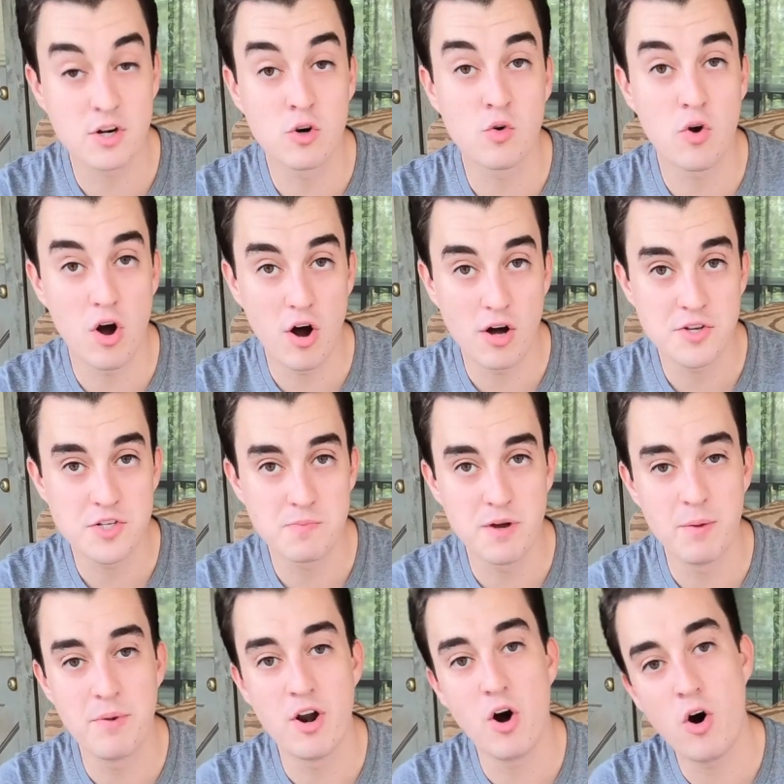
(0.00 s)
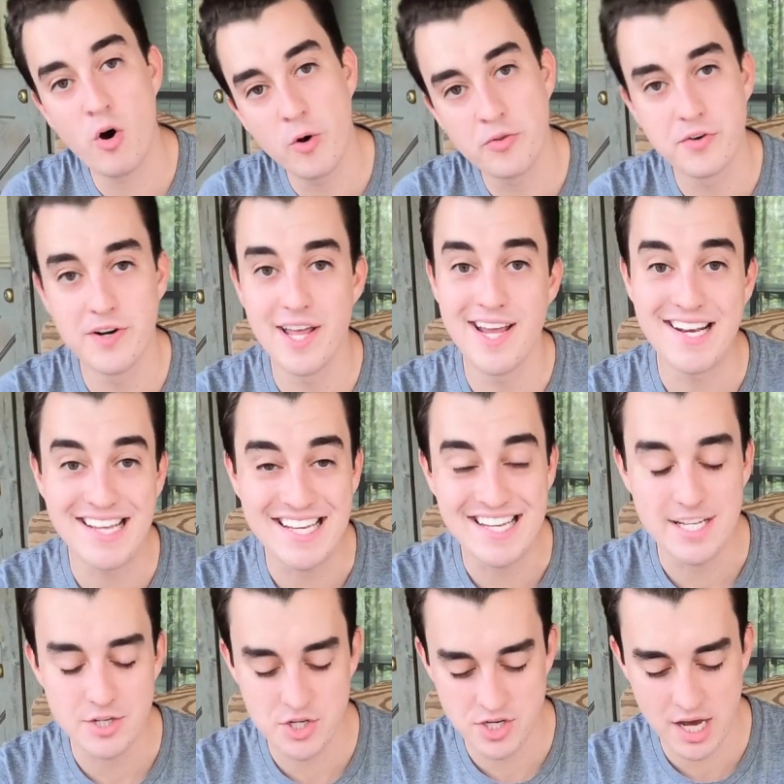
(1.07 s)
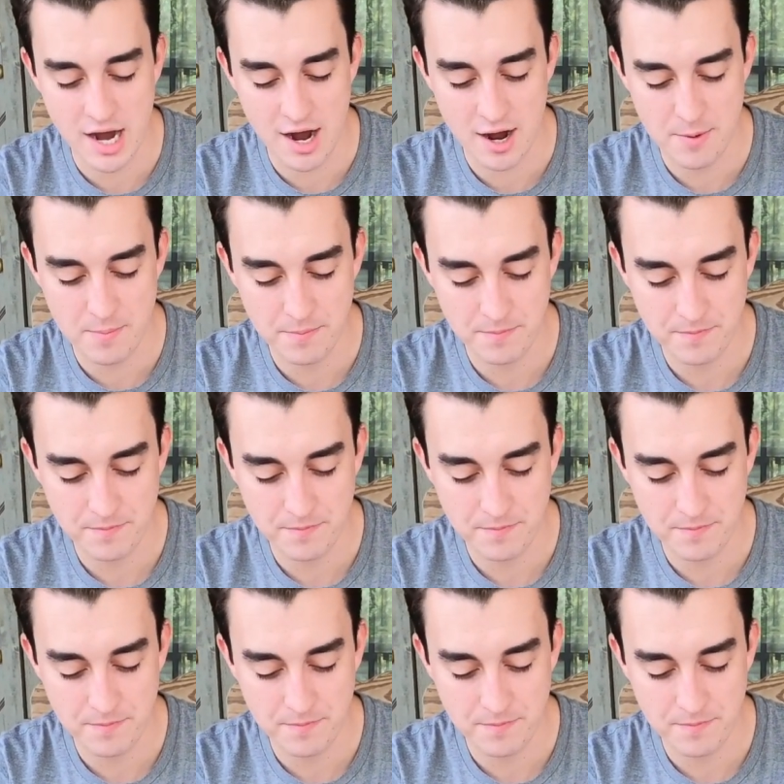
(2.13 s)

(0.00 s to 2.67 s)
across, but I'm going to alternate each time.